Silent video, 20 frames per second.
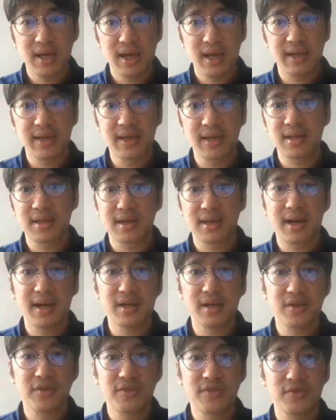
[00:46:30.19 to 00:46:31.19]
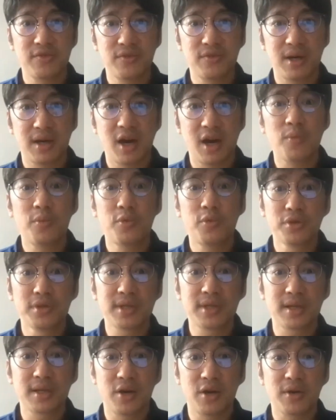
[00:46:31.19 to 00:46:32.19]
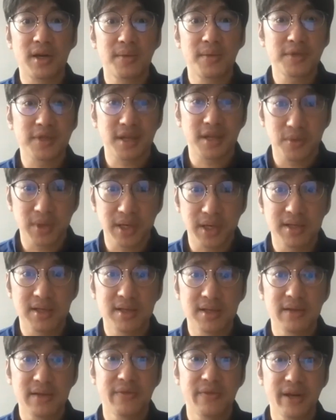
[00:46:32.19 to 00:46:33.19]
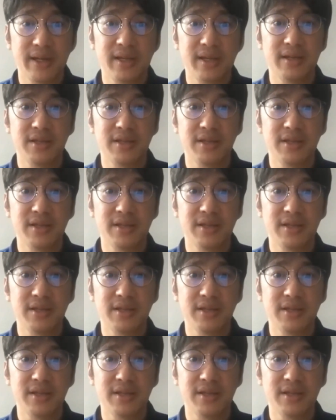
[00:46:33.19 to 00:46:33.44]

and get the kind of outputs and outcomes I want, right?